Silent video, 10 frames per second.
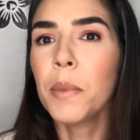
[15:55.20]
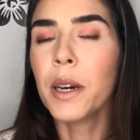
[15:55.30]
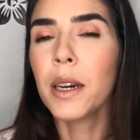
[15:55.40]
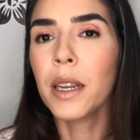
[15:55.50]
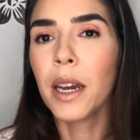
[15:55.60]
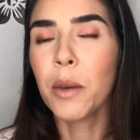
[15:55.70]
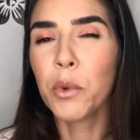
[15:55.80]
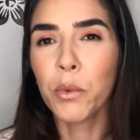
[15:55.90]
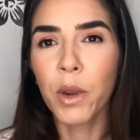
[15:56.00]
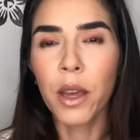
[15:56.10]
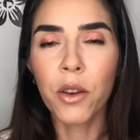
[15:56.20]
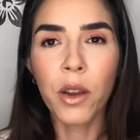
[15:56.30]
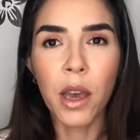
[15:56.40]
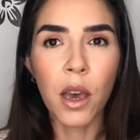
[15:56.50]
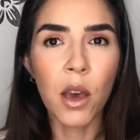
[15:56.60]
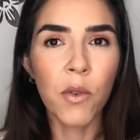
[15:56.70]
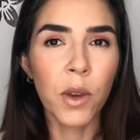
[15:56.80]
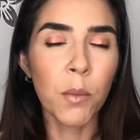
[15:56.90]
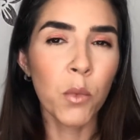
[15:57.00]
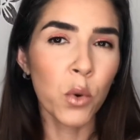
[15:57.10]
but I would rather have
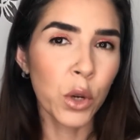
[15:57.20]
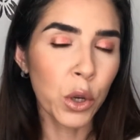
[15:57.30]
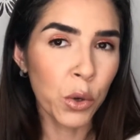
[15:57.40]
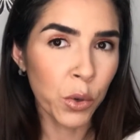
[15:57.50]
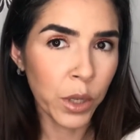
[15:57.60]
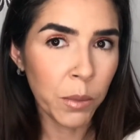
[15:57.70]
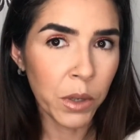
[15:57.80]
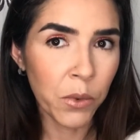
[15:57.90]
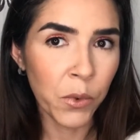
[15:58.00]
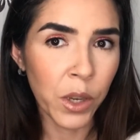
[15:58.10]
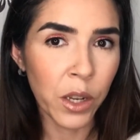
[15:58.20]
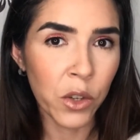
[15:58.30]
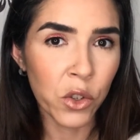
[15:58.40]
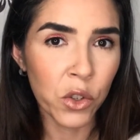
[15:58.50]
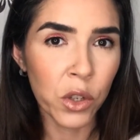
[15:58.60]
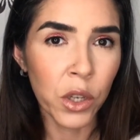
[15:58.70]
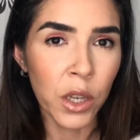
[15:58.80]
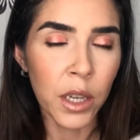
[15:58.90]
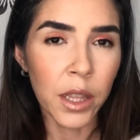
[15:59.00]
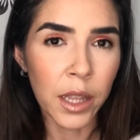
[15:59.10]
a more creamy finished
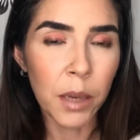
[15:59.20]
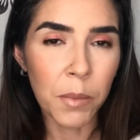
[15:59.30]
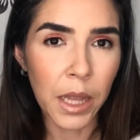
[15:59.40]
lip